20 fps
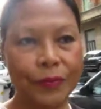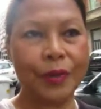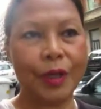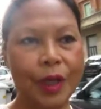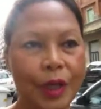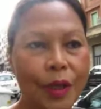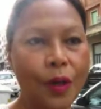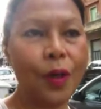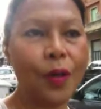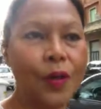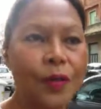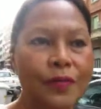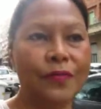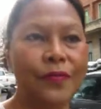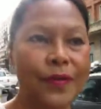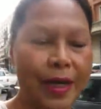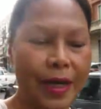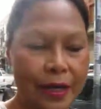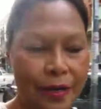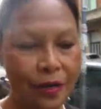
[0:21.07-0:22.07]
an old
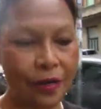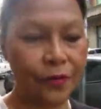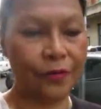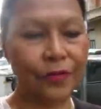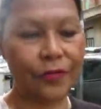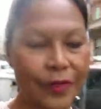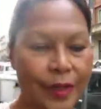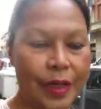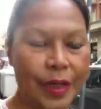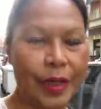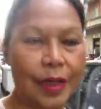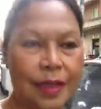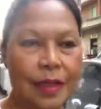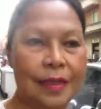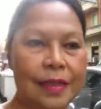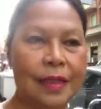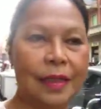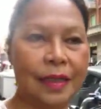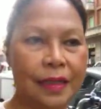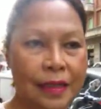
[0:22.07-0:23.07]
friend of
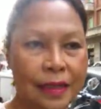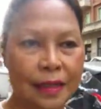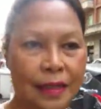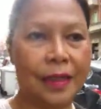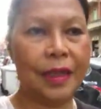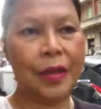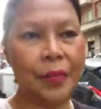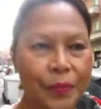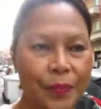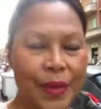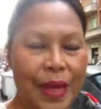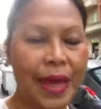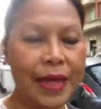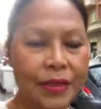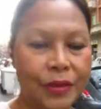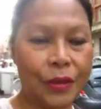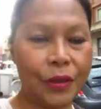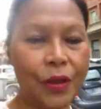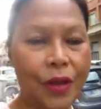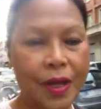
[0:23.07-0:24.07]

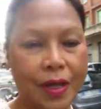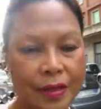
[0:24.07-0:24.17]
Pietro,